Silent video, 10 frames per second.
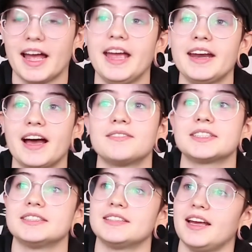I hate
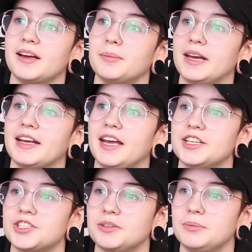having to take
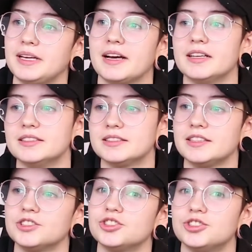medication because
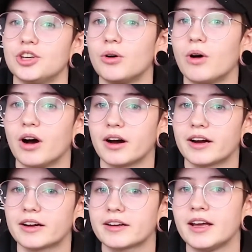it's so
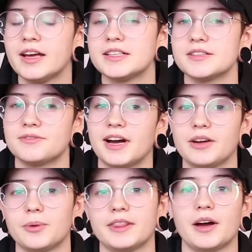hard to
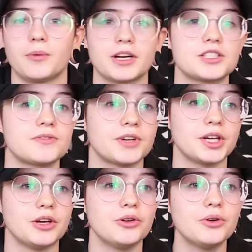find one that works for
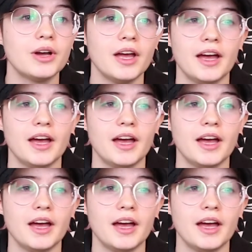you,